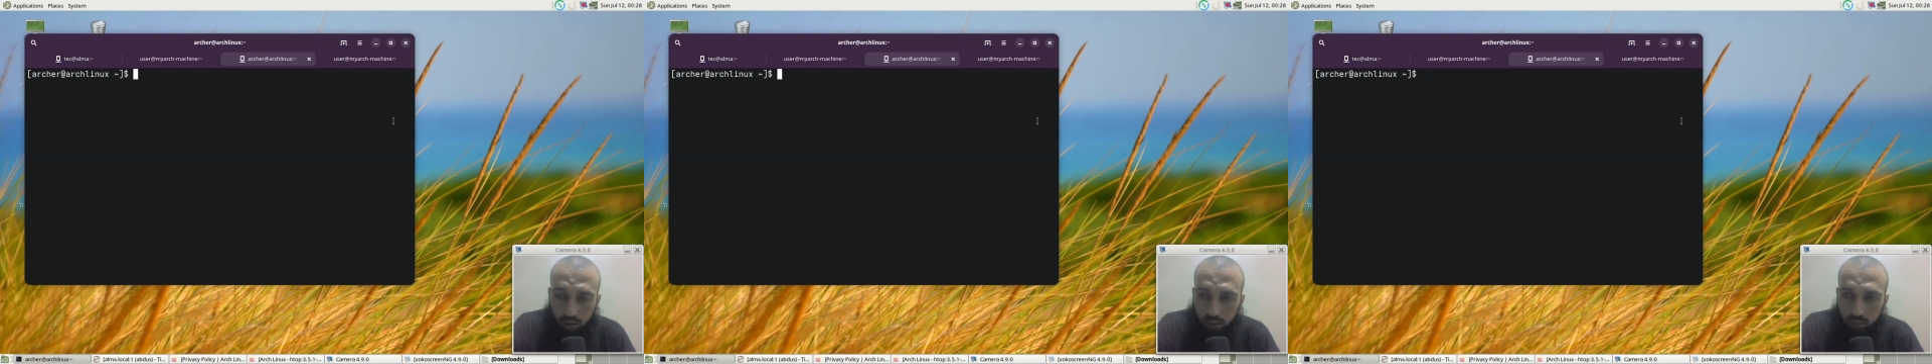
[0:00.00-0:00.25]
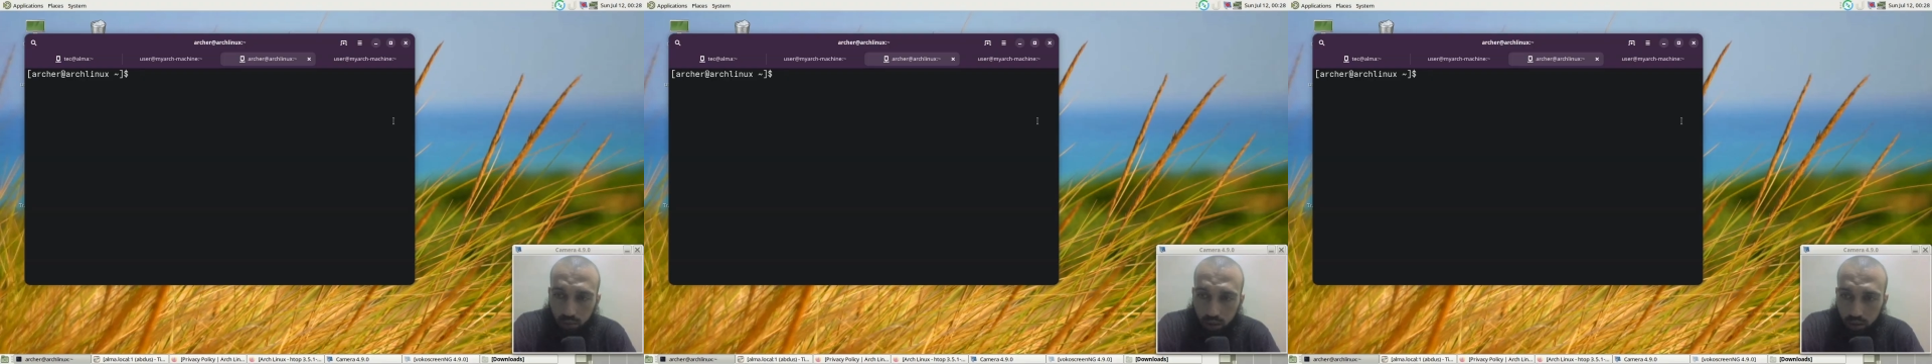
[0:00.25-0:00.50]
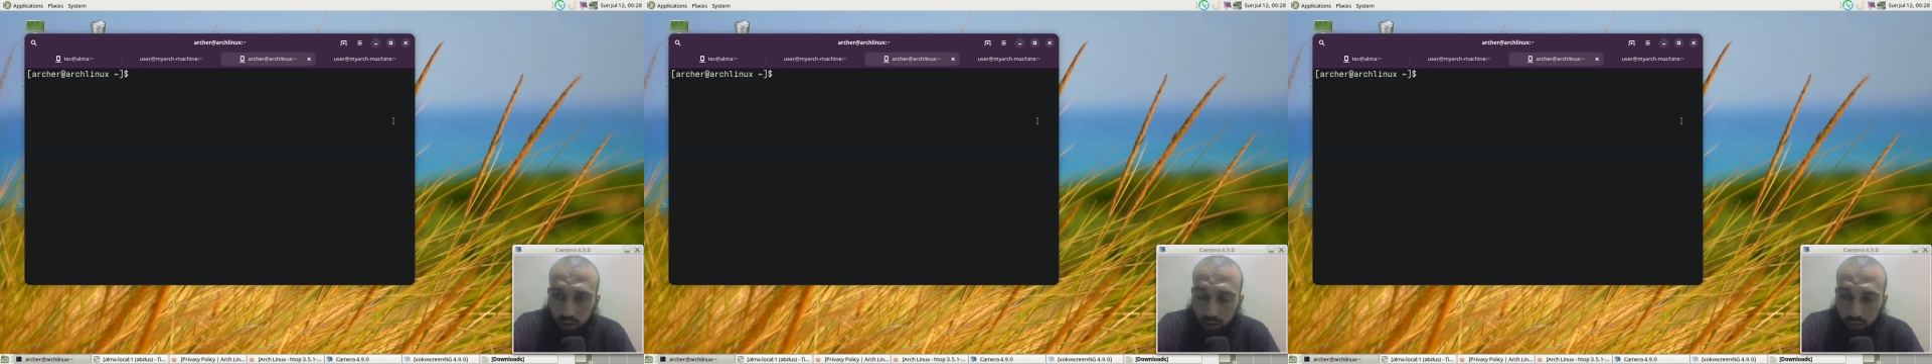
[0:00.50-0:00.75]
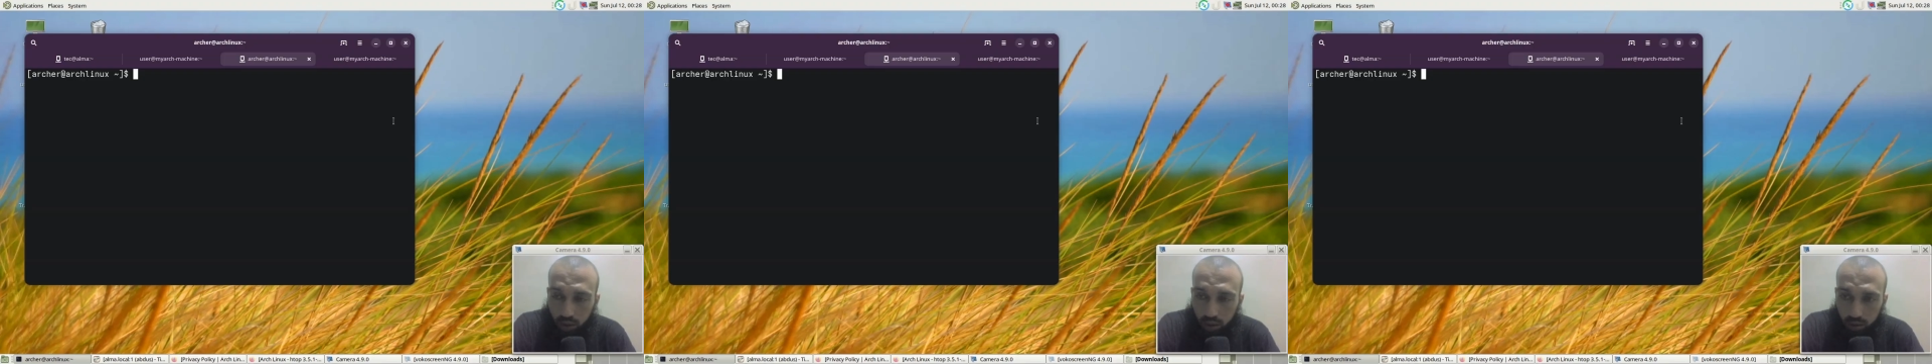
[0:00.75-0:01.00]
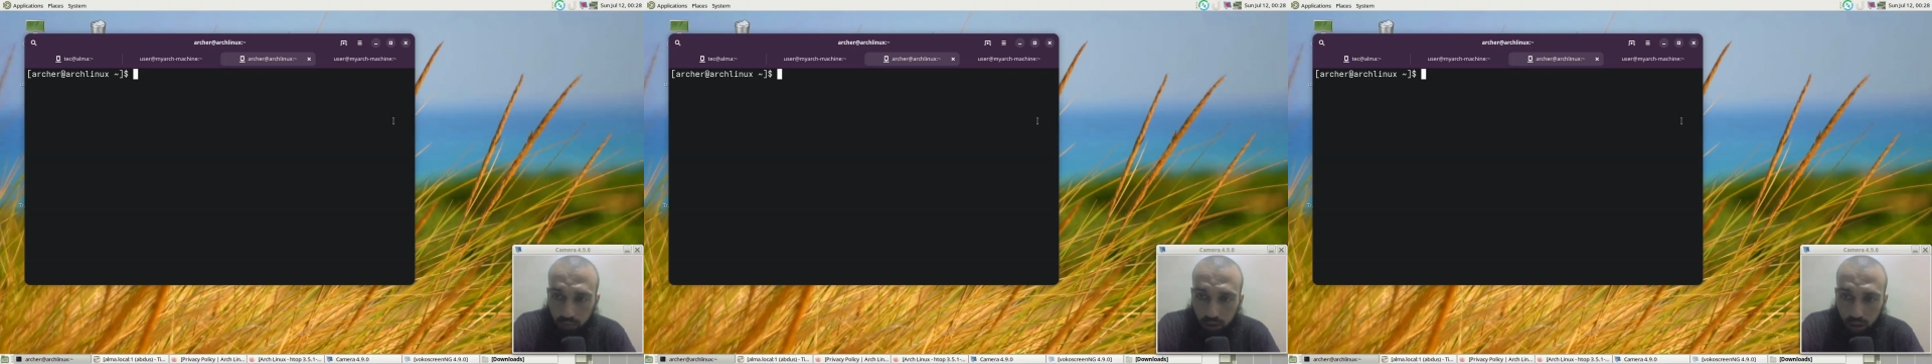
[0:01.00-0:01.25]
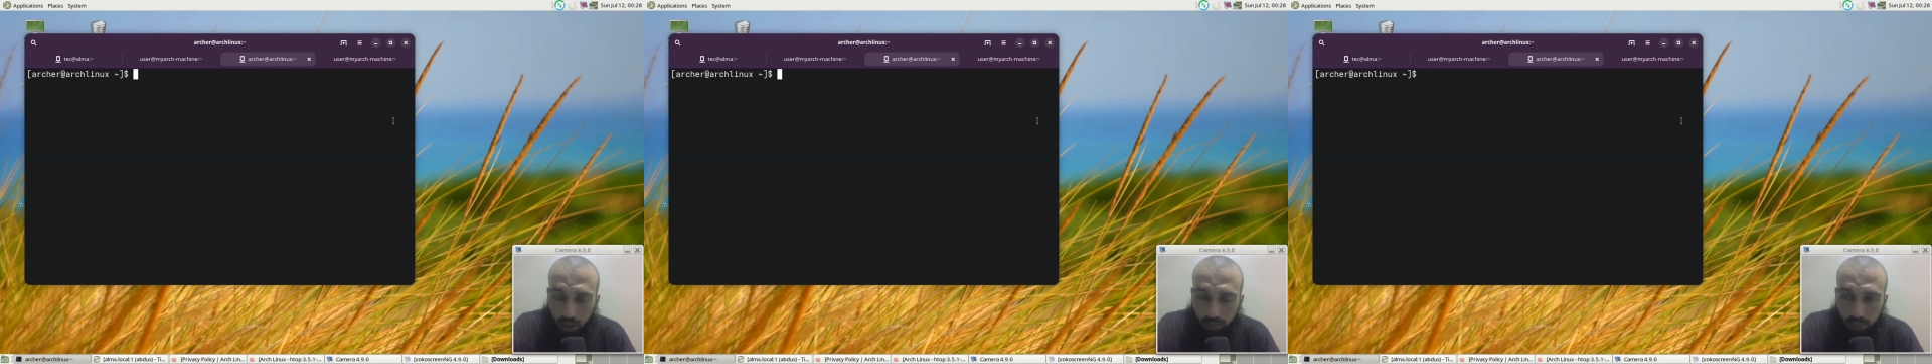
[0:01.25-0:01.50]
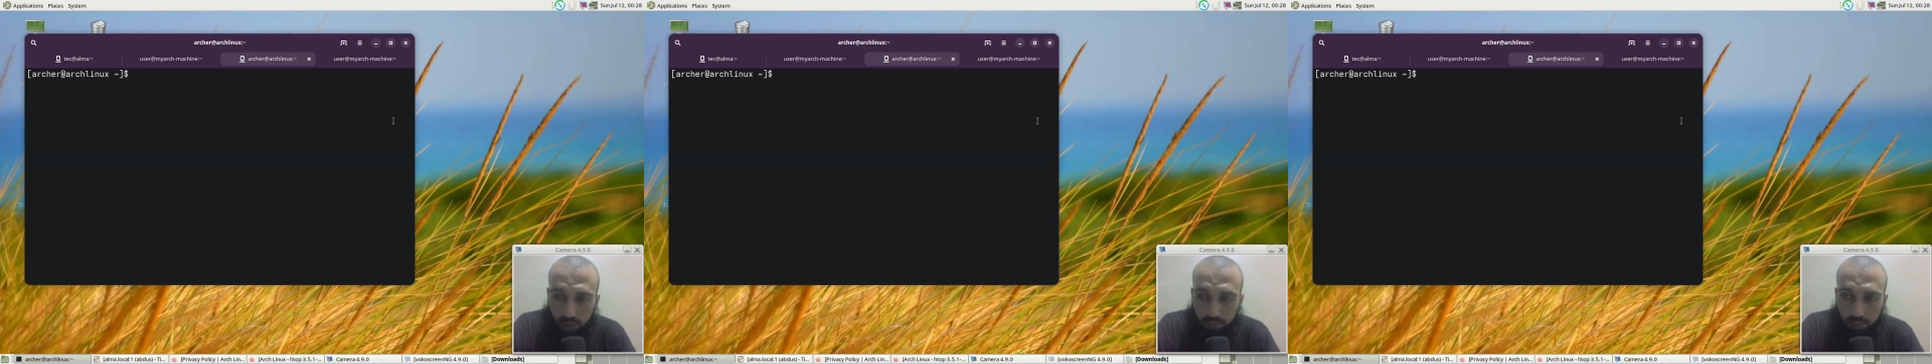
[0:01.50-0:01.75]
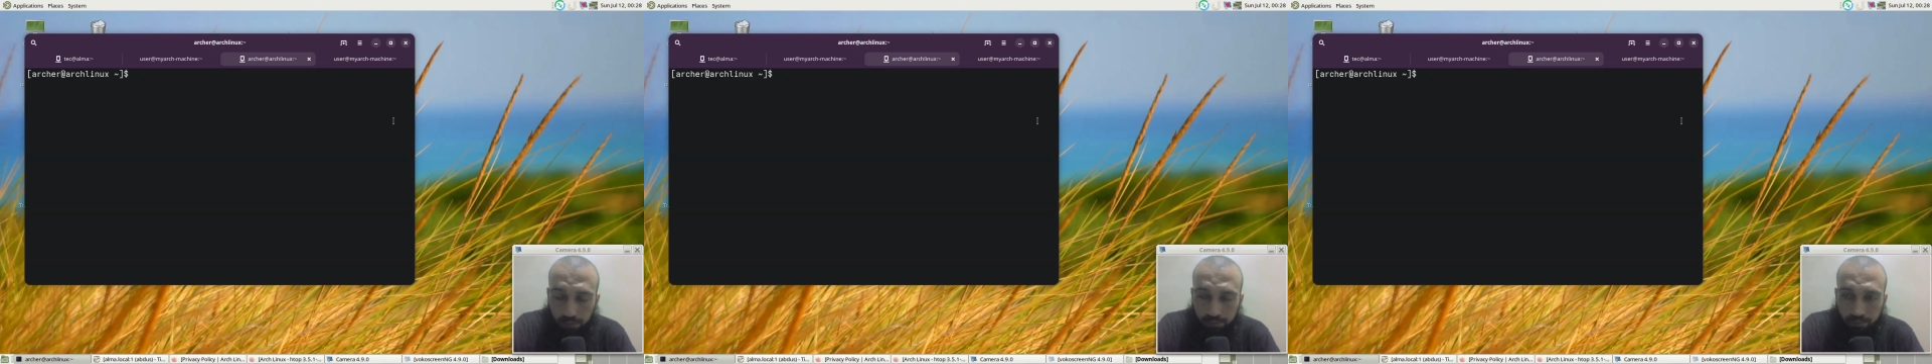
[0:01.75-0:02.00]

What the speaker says: comment, and why not become a member.